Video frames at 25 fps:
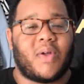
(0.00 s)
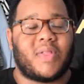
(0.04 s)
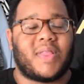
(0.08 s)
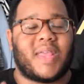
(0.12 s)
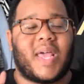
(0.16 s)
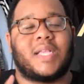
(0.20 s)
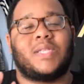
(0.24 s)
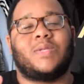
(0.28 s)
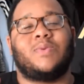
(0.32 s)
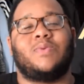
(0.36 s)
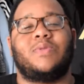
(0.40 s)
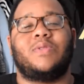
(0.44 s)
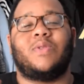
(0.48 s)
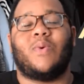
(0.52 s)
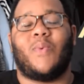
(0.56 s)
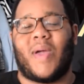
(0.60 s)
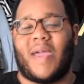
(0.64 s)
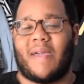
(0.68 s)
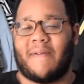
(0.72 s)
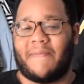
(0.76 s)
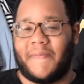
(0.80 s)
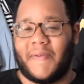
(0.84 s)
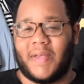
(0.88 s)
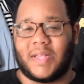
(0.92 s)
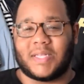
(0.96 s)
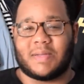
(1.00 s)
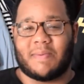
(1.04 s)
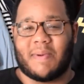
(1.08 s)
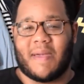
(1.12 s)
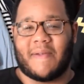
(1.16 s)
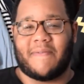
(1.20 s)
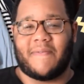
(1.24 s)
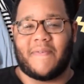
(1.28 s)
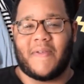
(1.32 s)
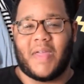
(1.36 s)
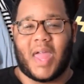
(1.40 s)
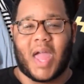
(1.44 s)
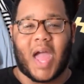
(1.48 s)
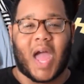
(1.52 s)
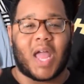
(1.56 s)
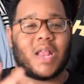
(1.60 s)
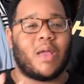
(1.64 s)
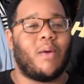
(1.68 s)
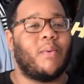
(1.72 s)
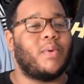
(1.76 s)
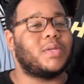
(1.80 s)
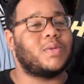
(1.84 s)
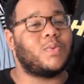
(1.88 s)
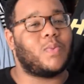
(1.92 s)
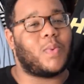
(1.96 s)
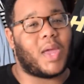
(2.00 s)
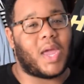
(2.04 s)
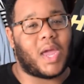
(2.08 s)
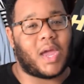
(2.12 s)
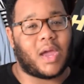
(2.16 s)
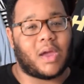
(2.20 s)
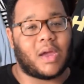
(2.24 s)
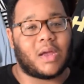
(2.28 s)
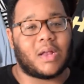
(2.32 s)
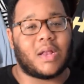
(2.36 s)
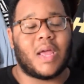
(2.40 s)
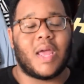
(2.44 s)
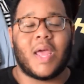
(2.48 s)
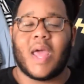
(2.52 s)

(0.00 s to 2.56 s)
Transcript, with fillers: That's the way it feels on my feet. I know it's weird.